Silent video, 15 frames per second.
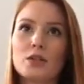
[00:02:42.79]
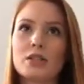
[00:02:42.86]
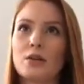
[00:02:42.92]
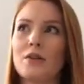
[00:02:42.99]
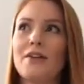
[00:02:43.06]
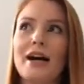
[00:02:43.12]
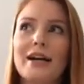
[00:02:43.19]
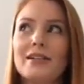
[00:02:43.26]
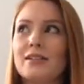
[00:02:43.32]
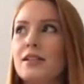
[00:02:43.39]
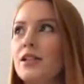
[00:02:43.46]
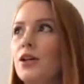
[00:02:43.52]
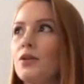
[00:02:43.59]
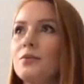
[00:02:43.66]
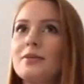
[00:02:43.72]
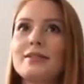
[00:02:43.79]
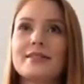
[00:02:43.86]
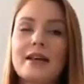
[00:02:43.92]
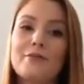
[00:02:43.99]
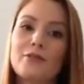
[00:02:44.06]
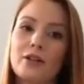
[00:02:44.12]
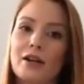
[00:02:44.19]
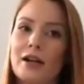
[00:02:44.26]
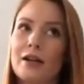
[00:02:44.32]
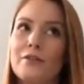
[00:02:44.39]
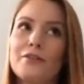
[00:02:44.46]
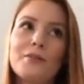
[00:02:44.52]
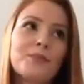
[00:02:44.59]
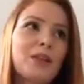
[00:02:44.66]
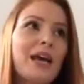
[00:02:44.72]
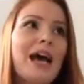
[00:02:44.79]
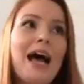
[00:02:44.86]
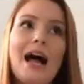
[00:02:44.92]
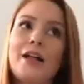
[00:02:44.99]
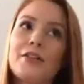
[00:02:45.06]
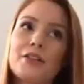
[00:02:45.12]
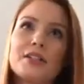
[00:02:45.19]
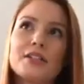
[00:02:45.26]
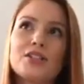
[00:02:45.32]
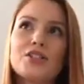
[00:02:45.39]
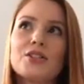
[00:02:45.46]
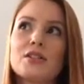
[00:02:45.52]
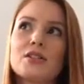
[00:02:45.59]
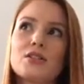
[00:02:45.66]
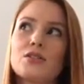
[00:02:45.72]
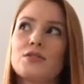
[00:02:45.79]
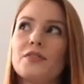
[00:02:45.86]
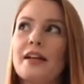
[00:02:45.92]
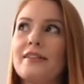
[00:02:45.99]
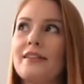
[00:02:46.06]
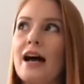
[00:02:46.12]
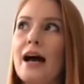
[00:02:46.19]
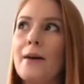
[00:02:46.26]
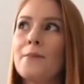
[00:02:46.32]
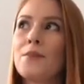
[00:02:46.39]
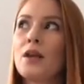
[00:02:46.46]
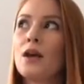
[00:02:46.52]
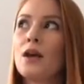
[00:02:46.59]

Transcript: So I've had, you know, several kind of health conditions and stuff like that.